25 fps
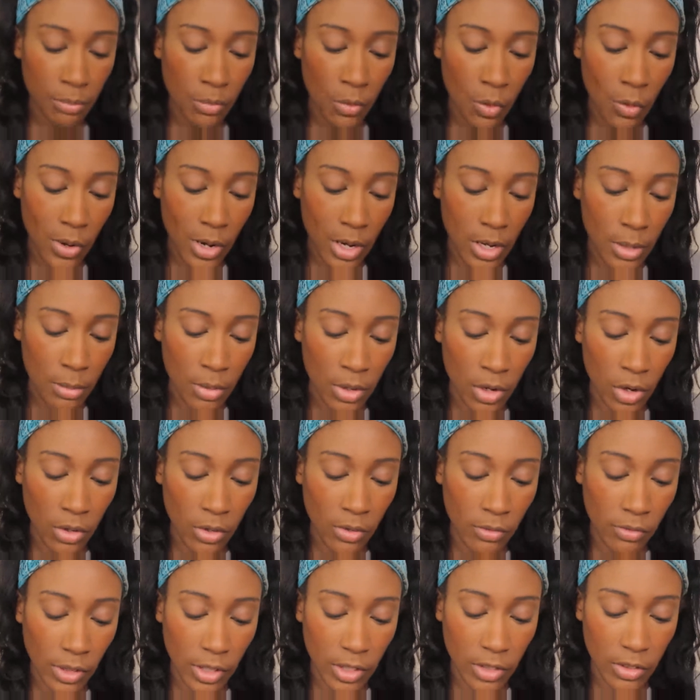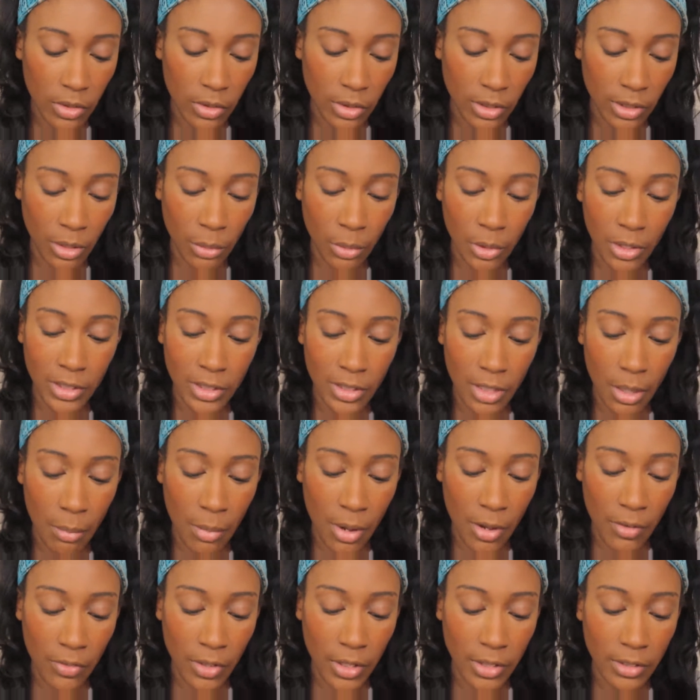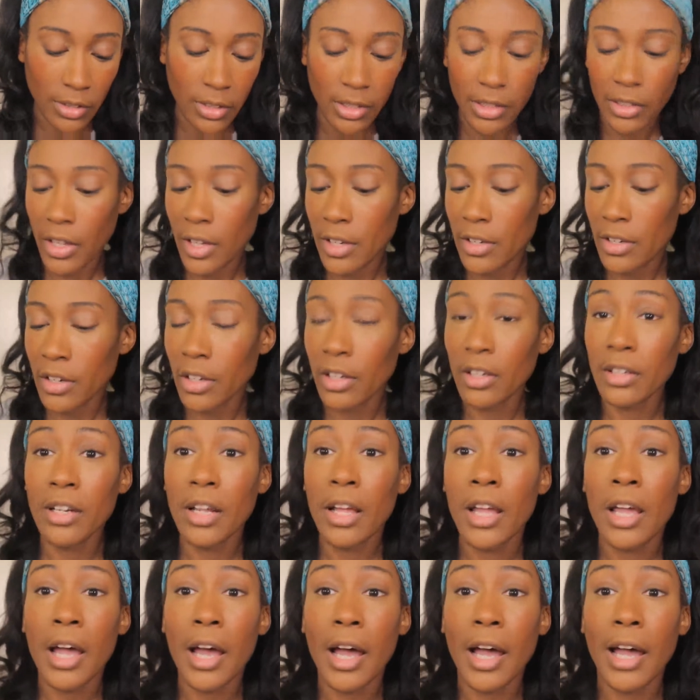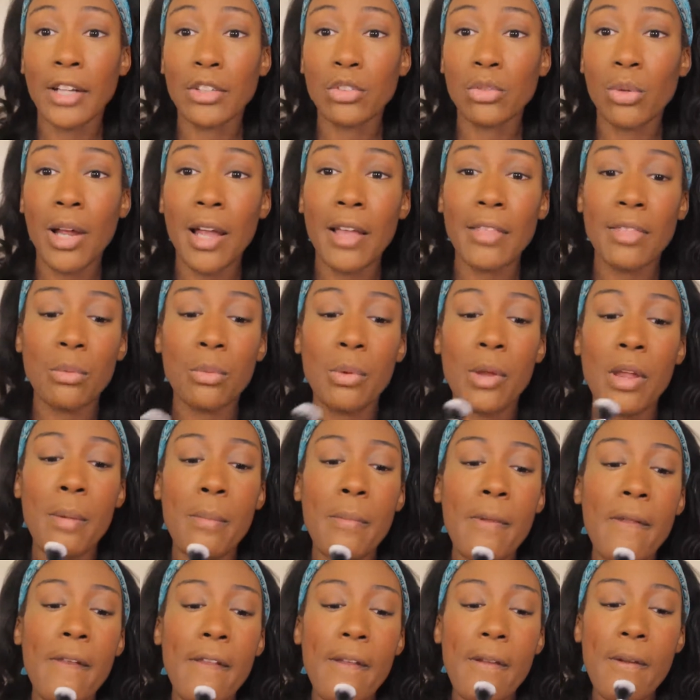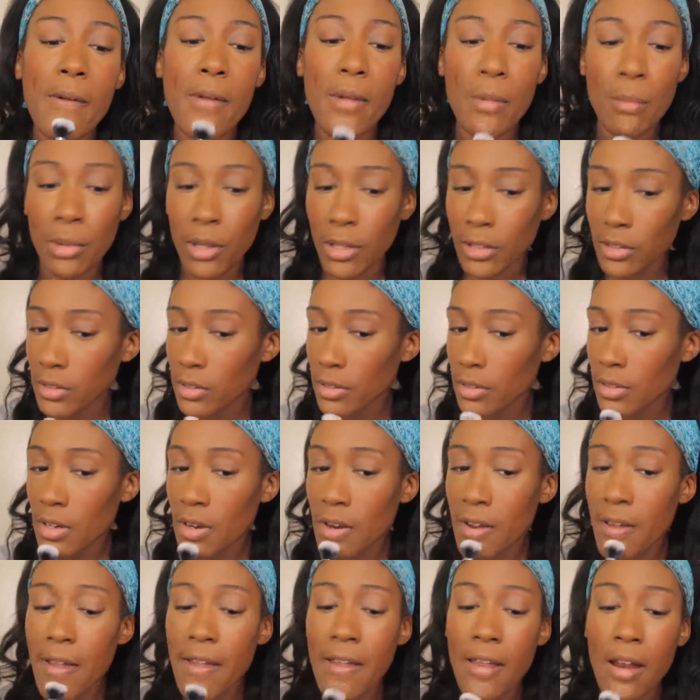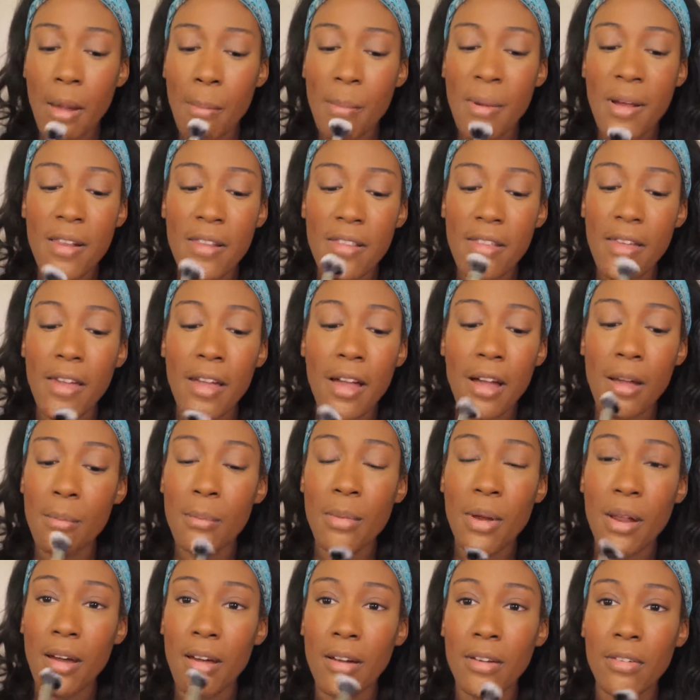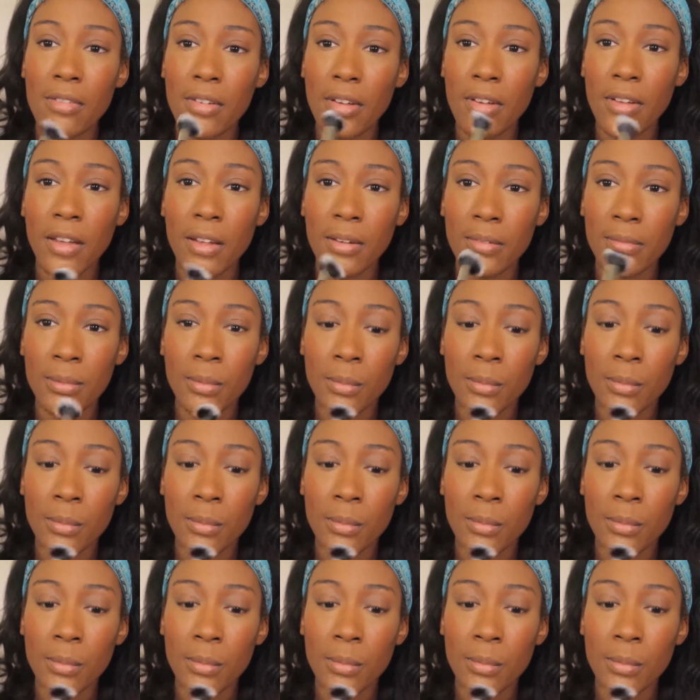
go ahead and put on the face though because I want to set my face and get that done. I tried the Rare Beauty Cream Blush yesterday and I must say I'm not a fan.